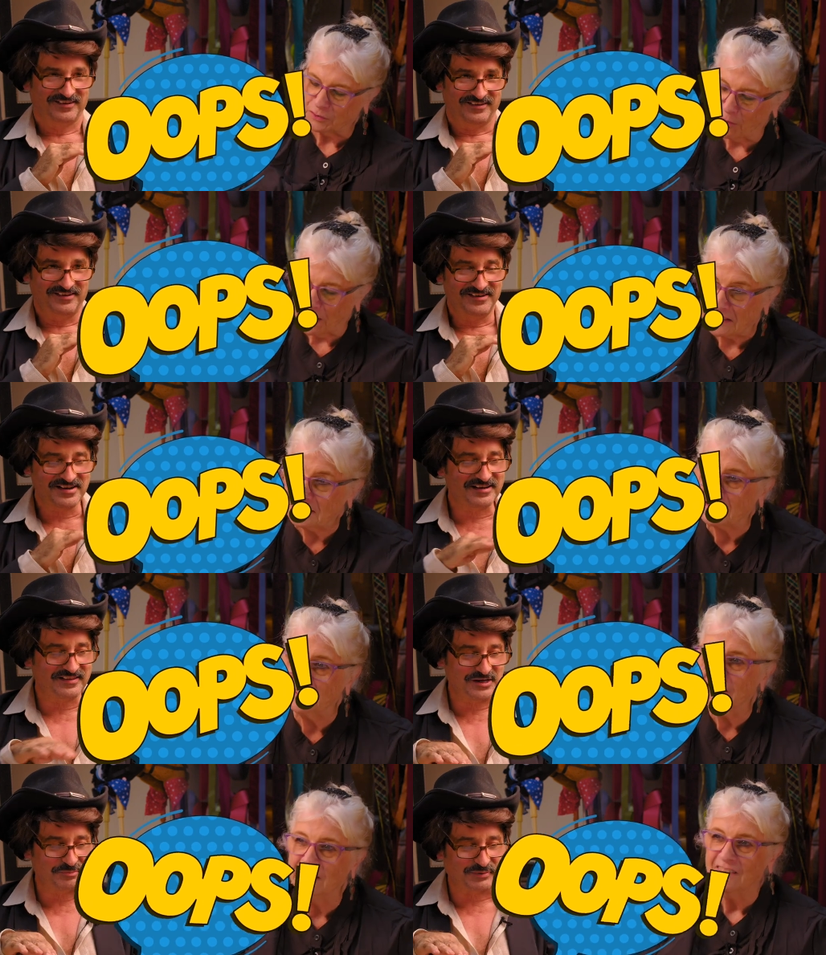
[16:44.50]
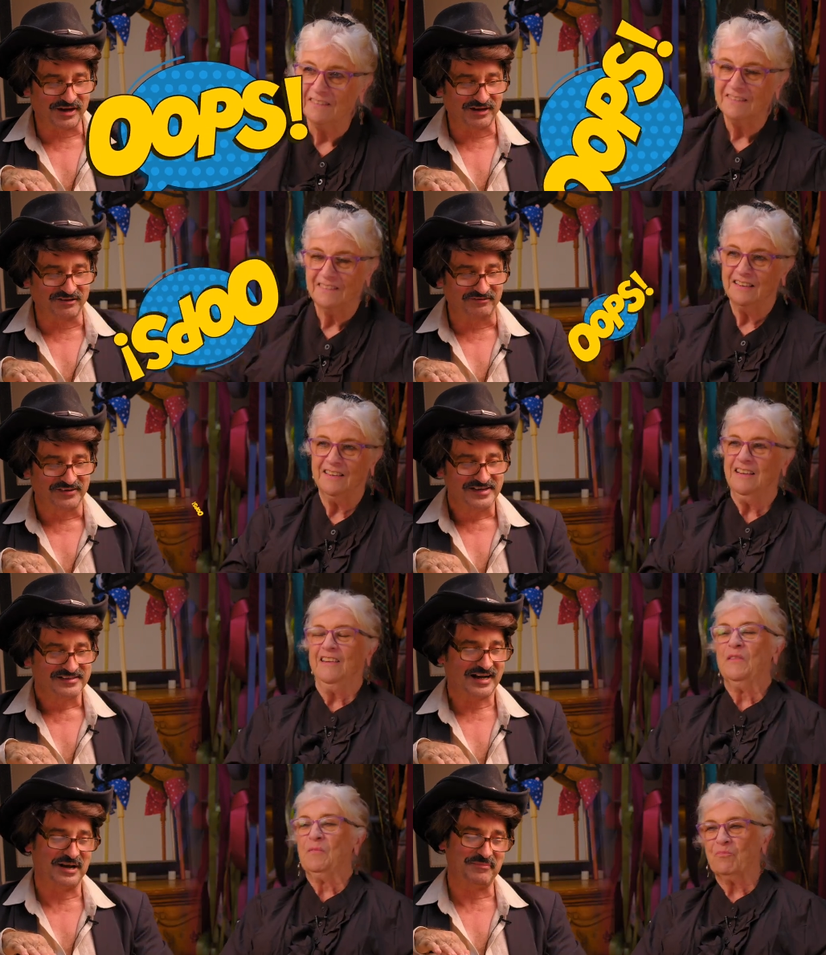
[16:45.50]
Speaker 1: Christ. None of the above.
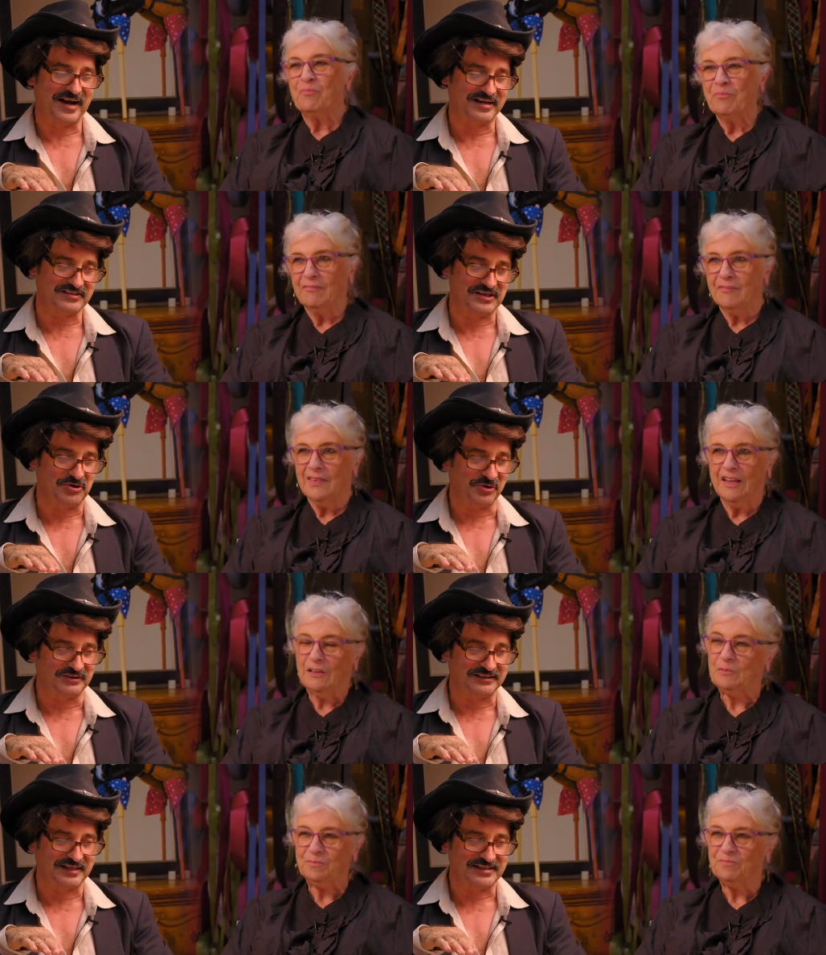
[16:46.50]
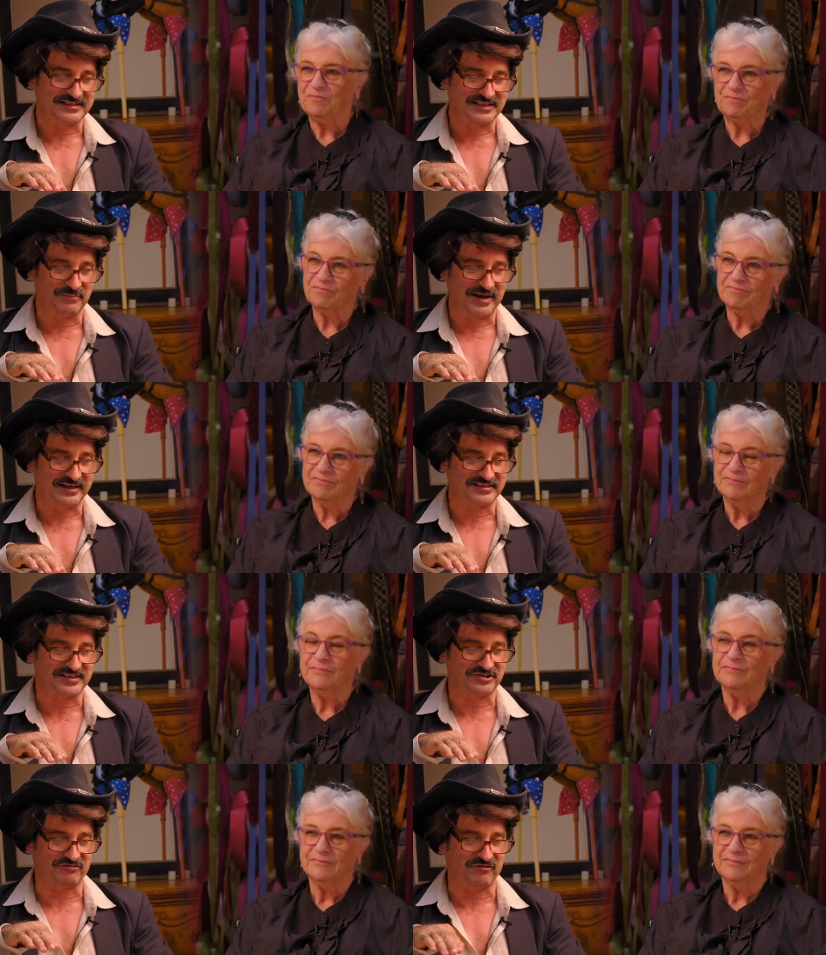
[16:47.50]
Time magazine called it a cinematic
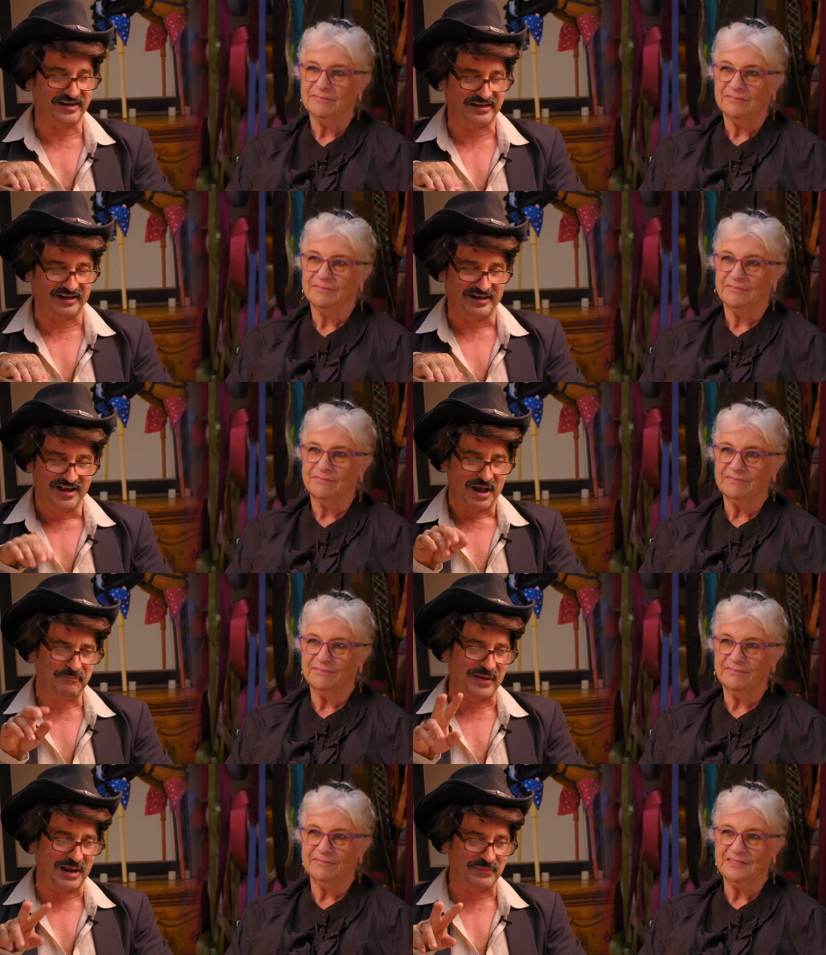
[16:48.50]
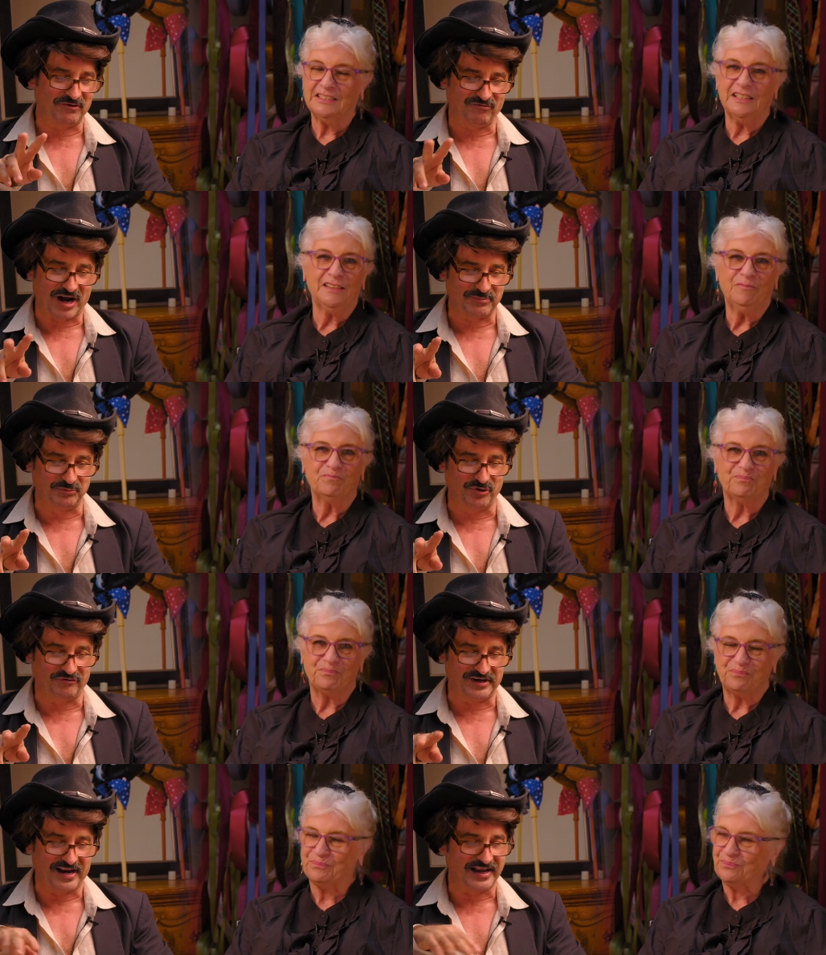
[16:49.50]
schizophrenia, a Batman Robin
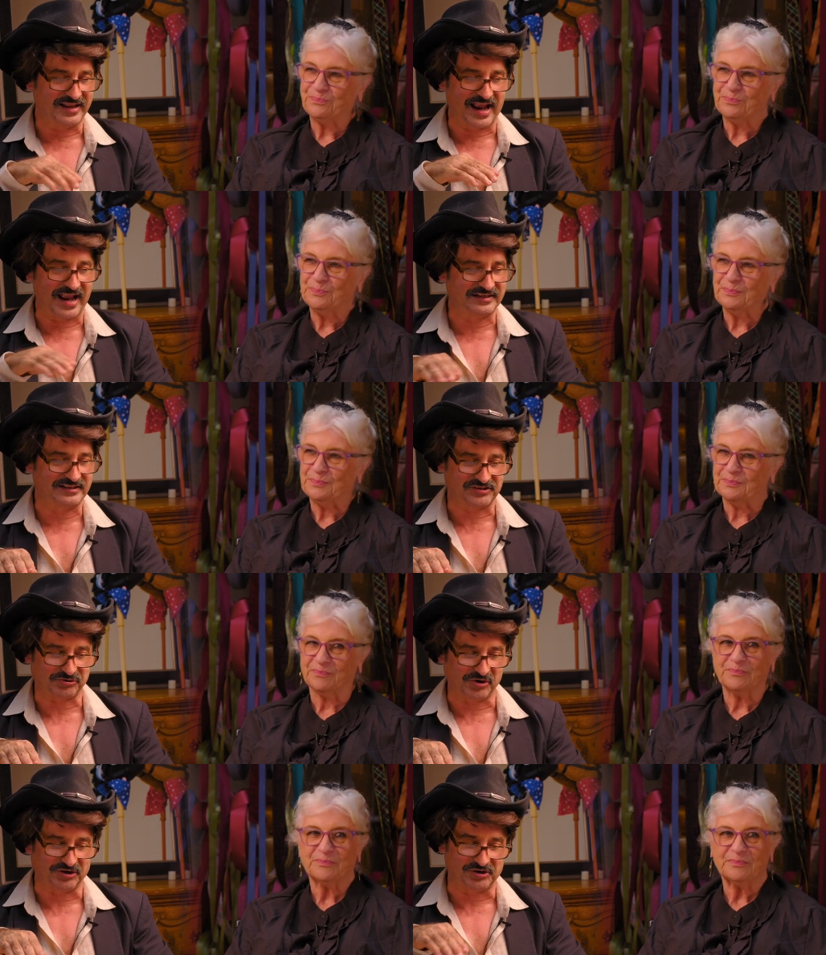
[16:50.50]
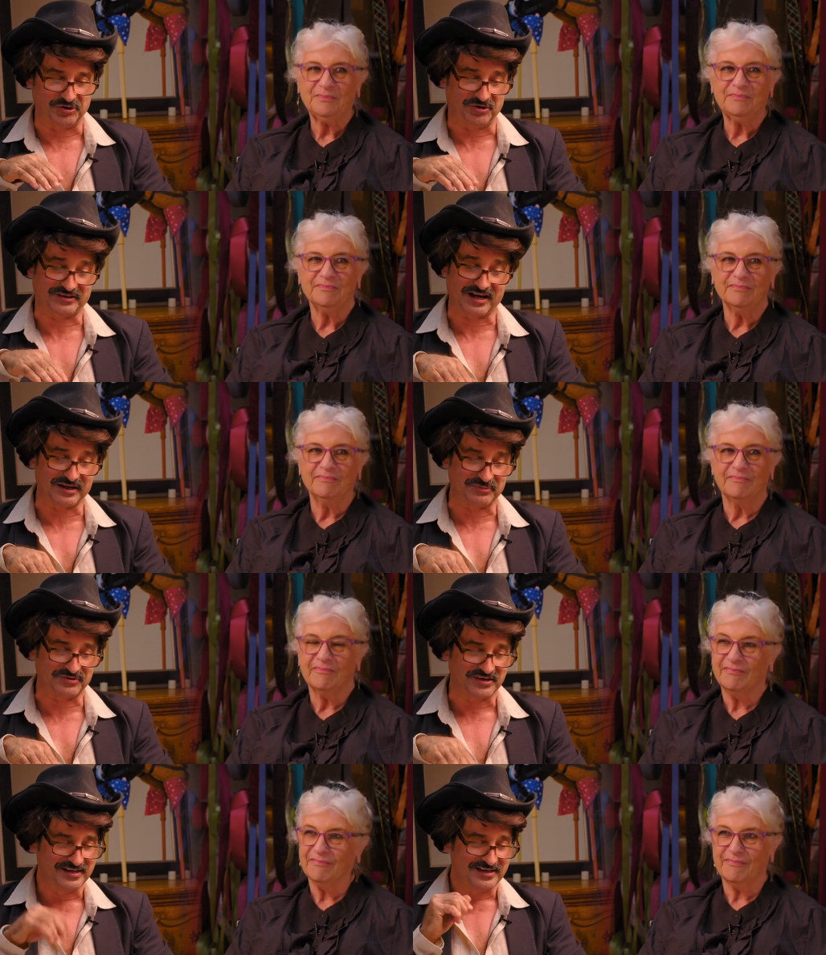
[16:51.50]
movie, and they hated the song. New York
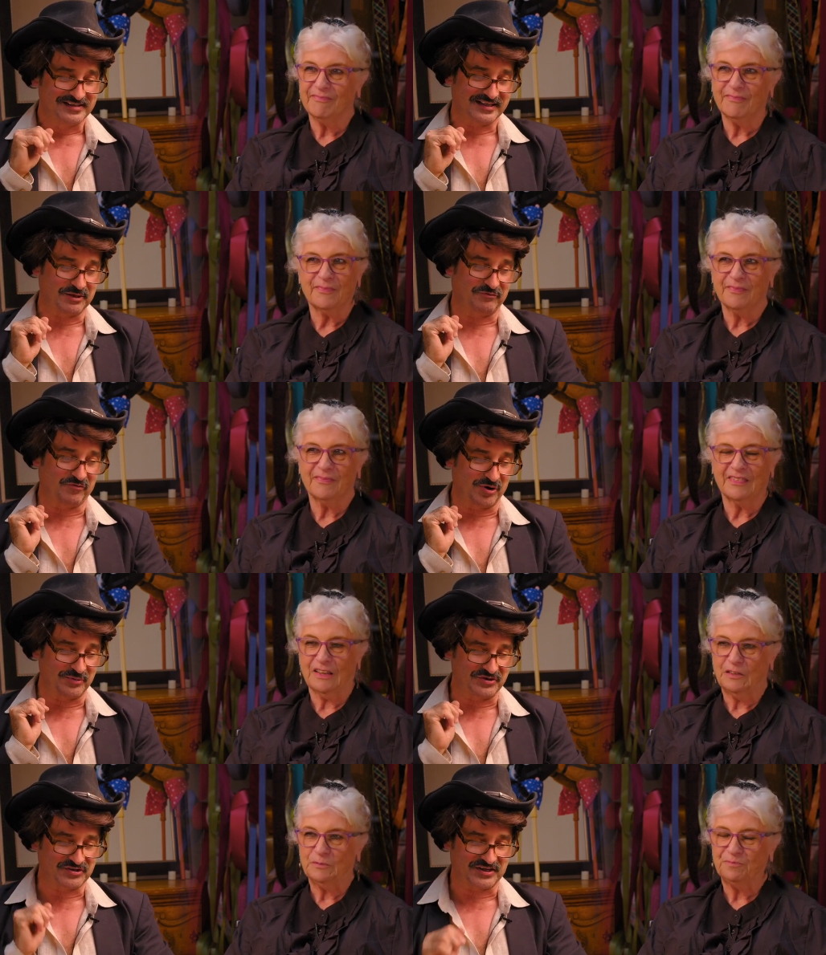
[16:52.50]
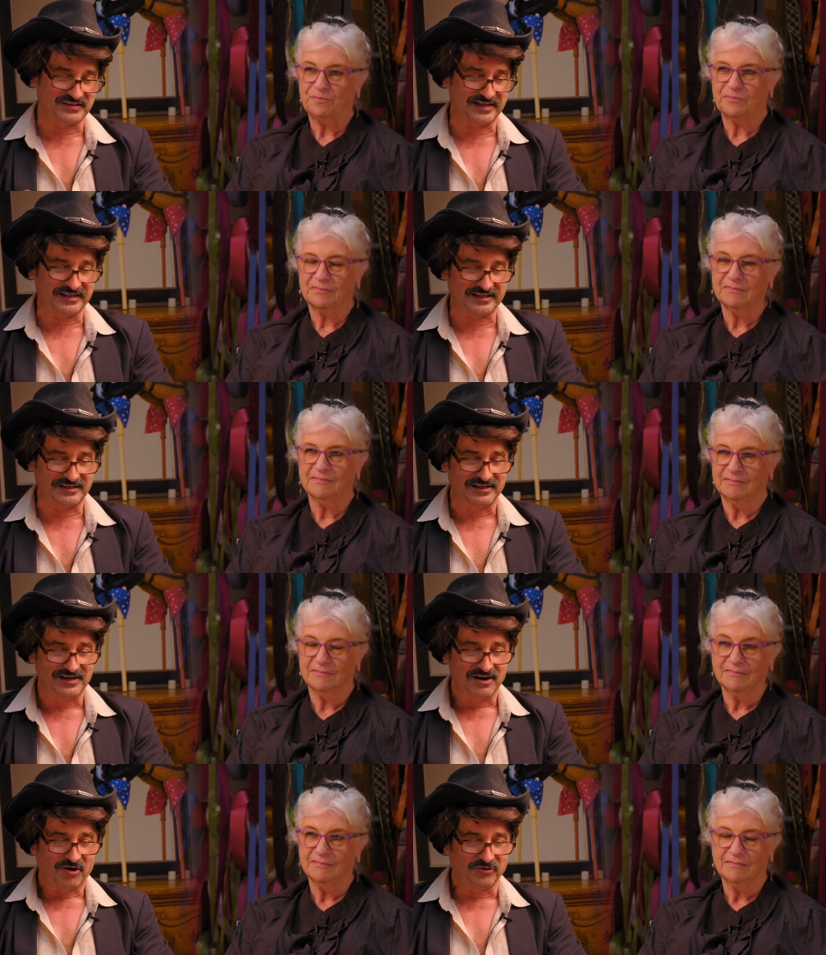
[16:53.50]
Times said the performers succeeded,
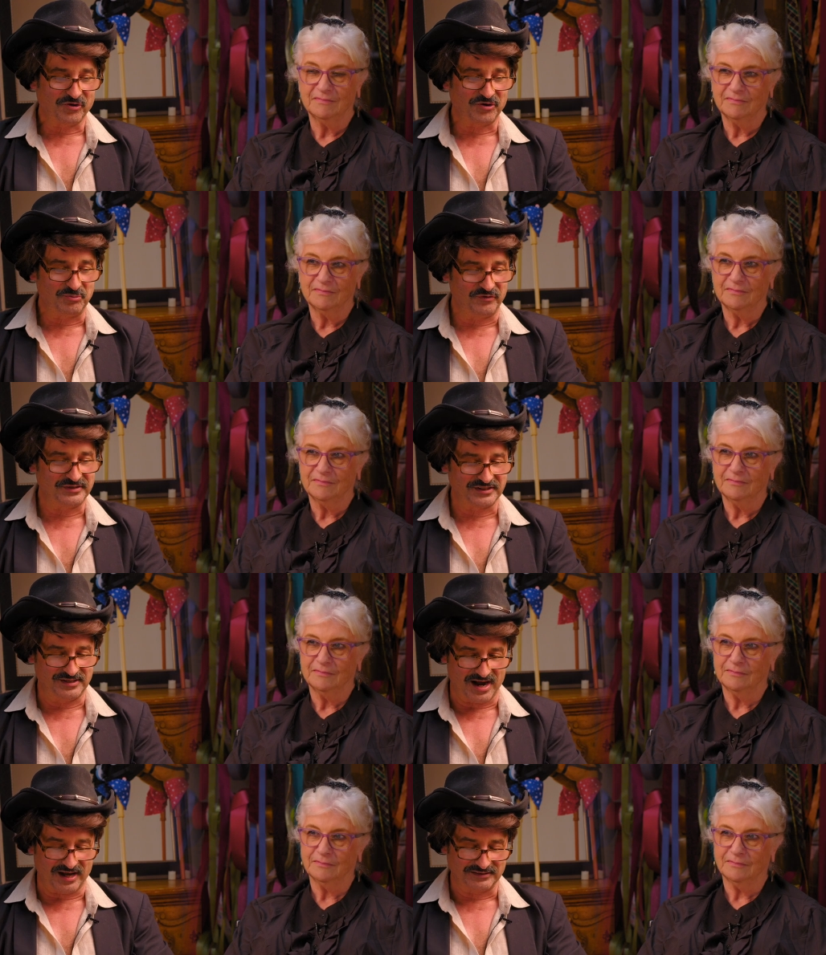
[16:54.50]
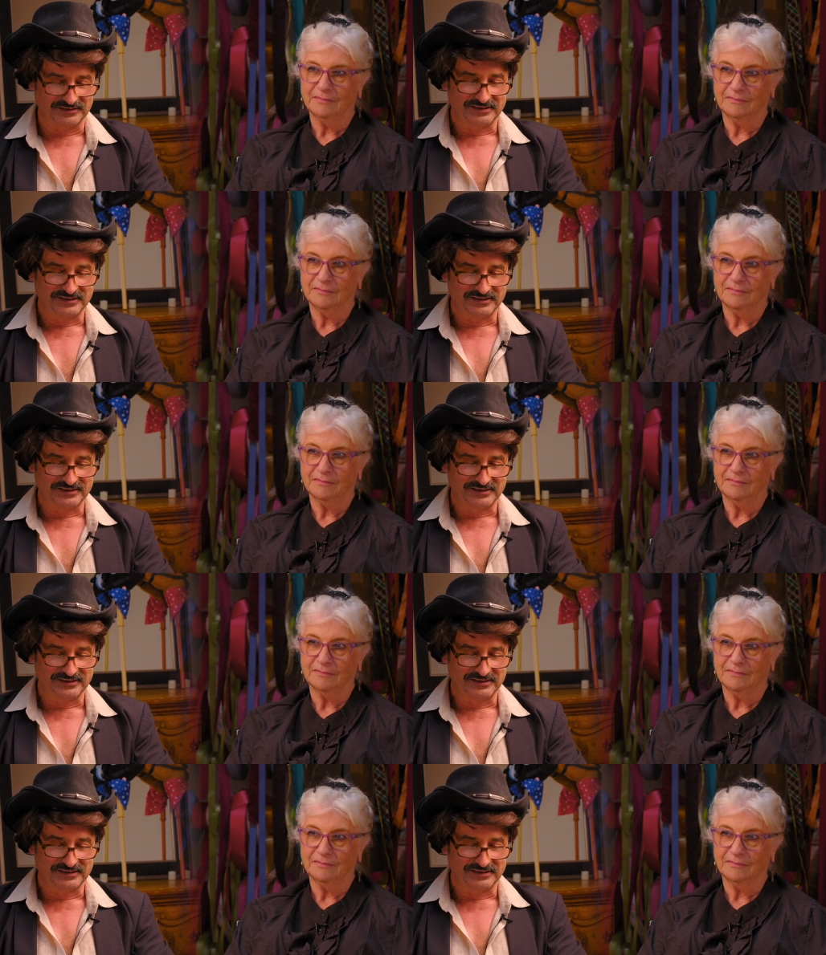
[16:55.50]
although the movie did not,